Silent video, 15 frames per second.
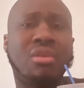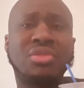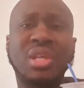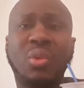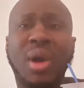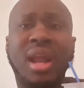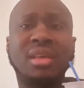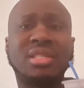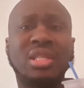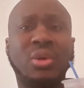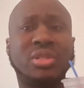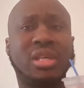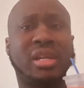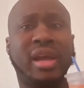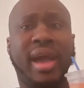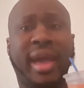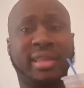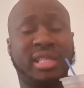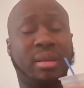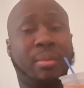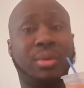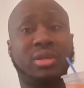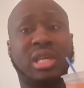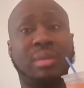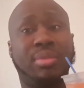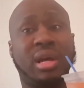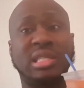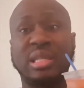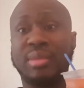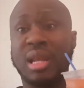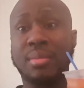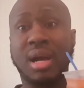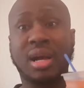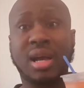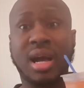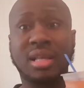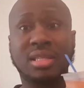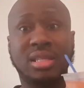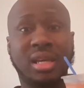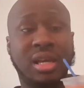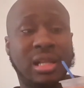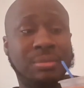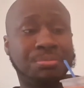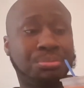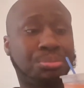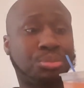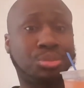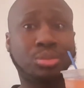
so while it snows out here, actually, I'm going to keep on sipping on my cocktail.